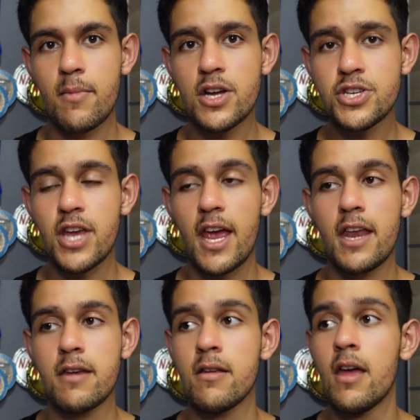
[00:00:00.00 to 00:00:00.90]
much,
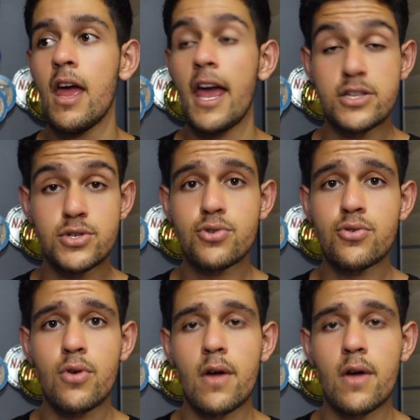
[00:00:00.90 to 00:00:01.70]
and it's true.